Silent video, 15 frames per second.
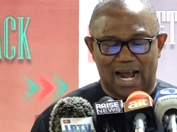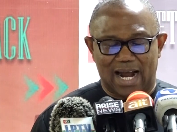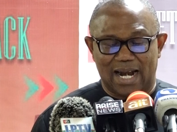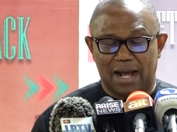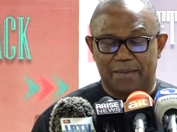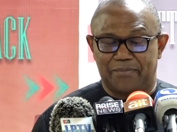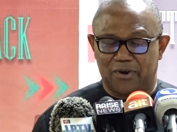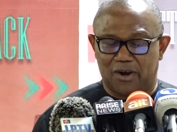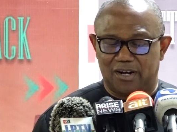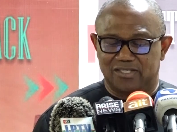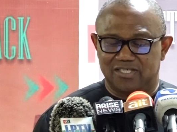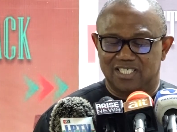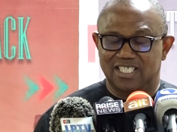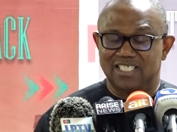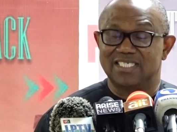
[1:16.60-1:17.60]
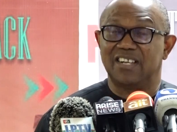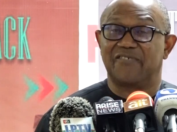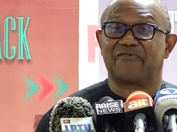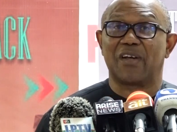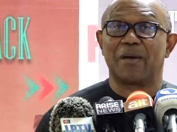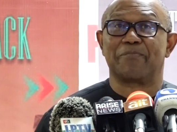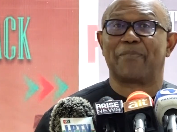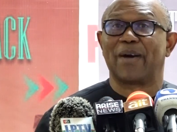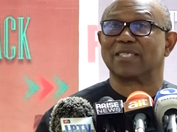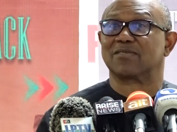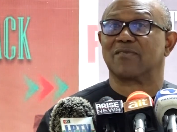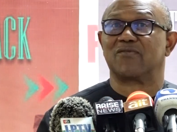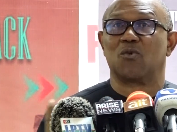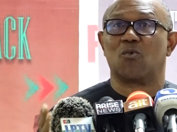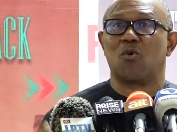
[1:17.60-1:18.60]
and abroad in different
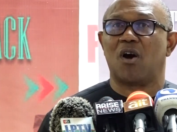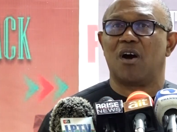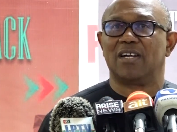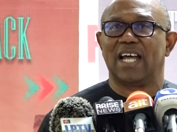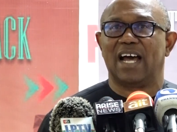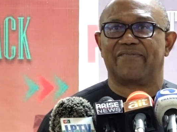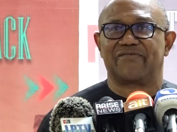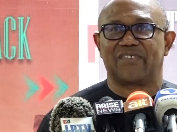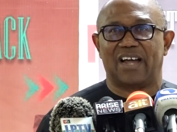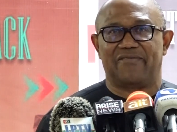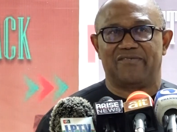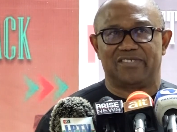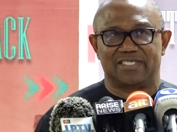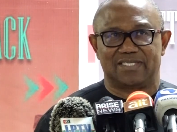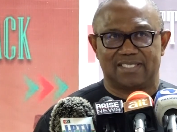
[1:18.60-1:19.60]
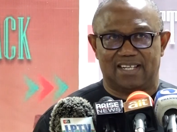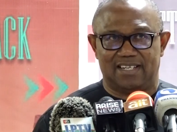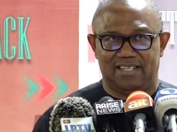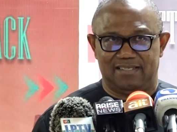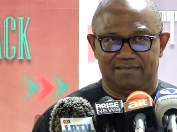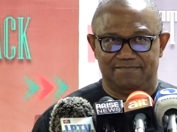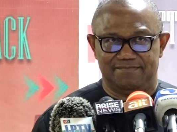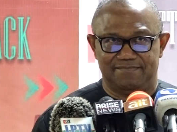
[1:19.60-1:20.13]
parts of the world I've traveled recently.